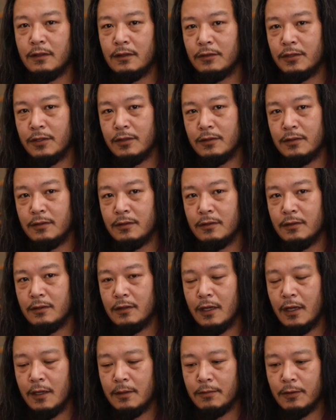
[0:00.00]
just
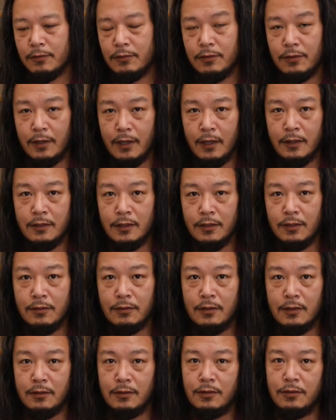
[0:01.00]
able to
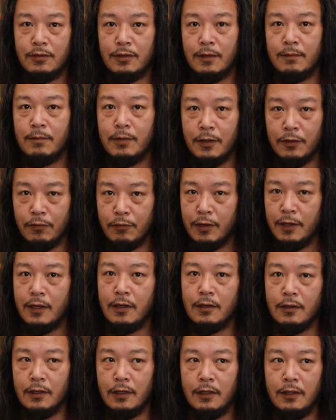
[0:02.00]
execute this trick pretty
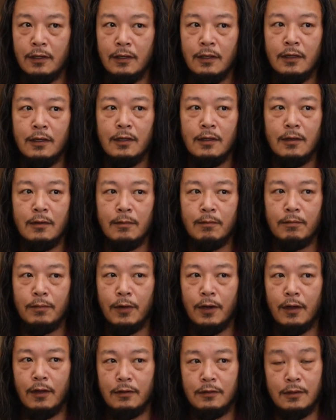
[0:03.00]
quickly,
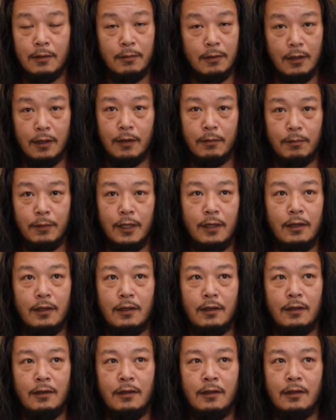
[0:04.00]
but someone like
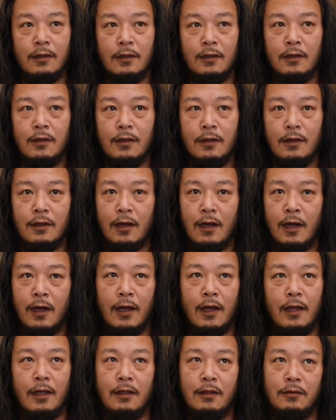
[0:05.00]
me,
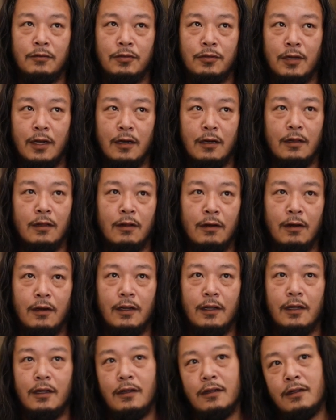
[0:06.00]
I try to learn
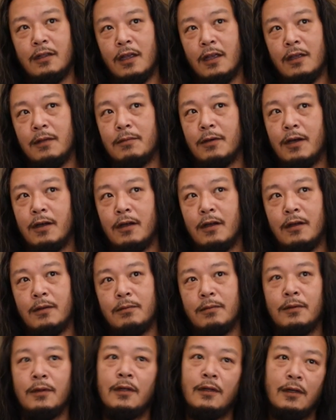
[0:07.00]
it, gave
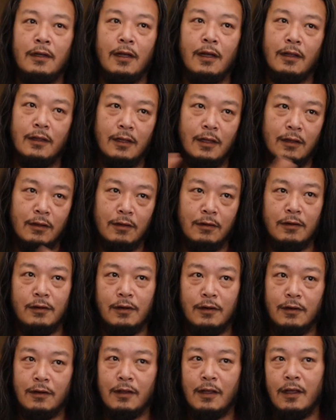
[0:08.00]
up, and then learn
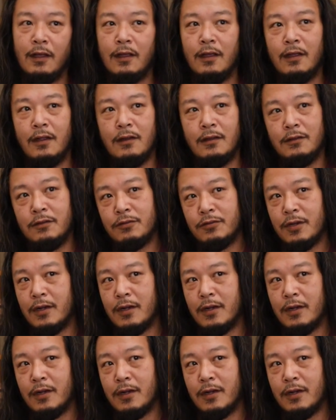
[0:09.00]
it again,